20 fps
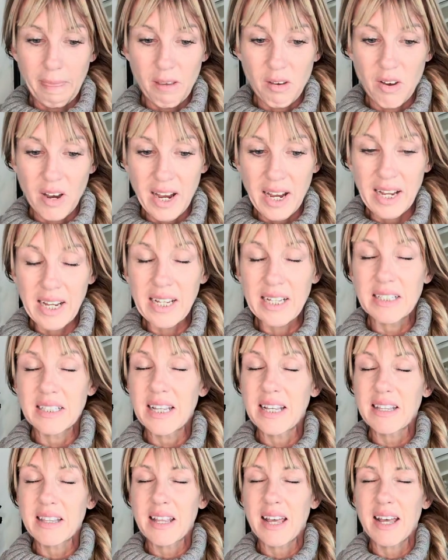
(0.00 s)
Right?
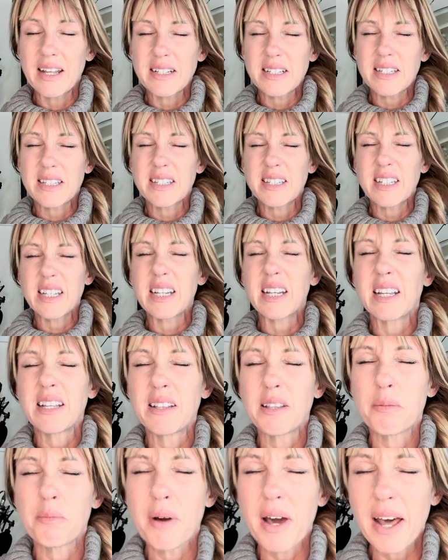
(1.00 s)
Let that sit in
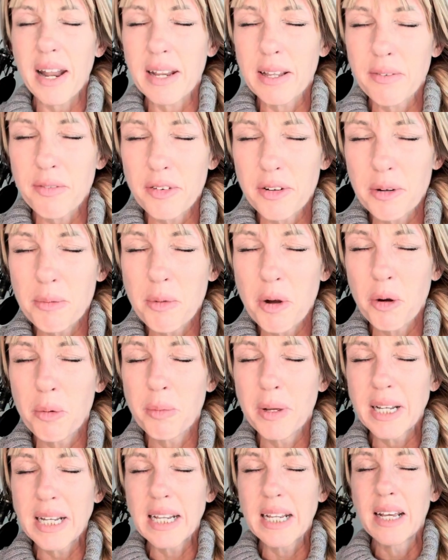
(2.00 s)
the body for a
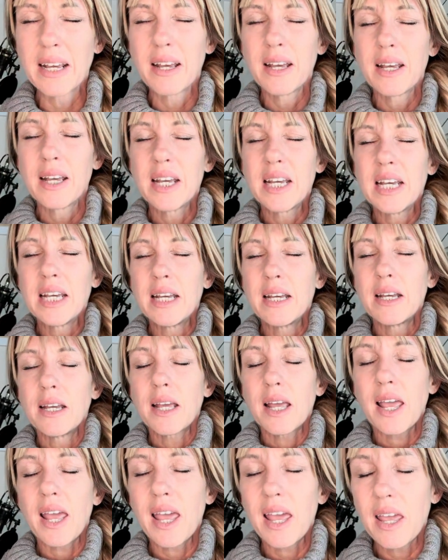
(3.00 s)
moment.
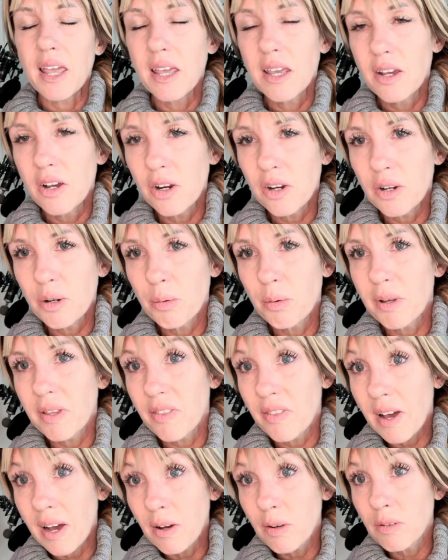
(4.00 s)
Anger
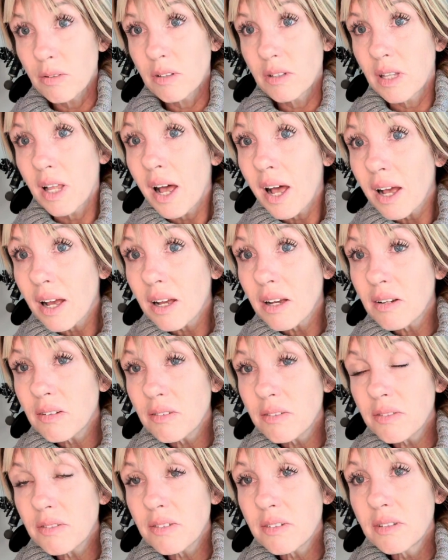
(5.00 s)
without love
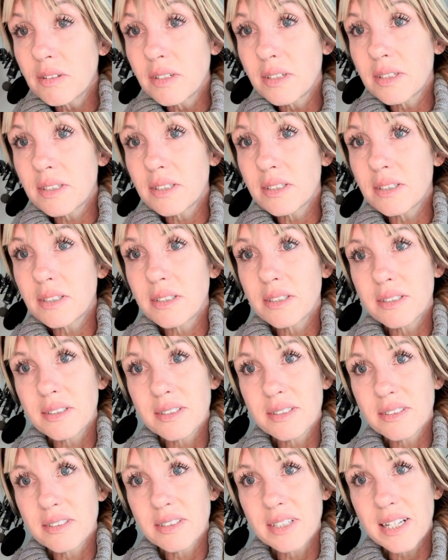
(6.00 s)

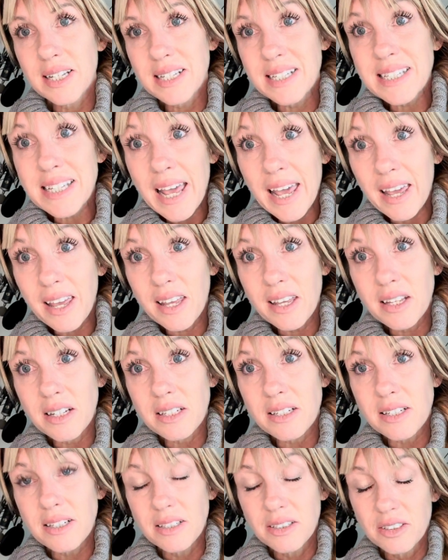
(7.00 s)
is
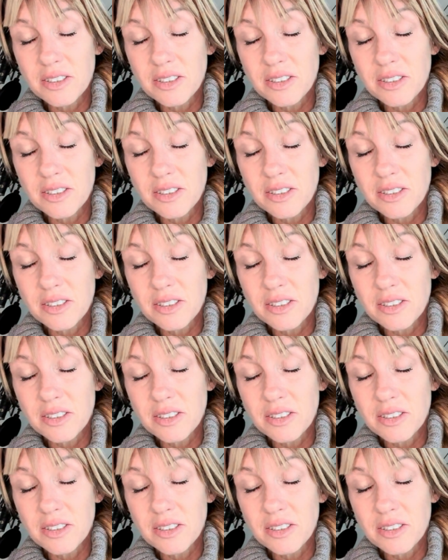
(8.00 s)
hate.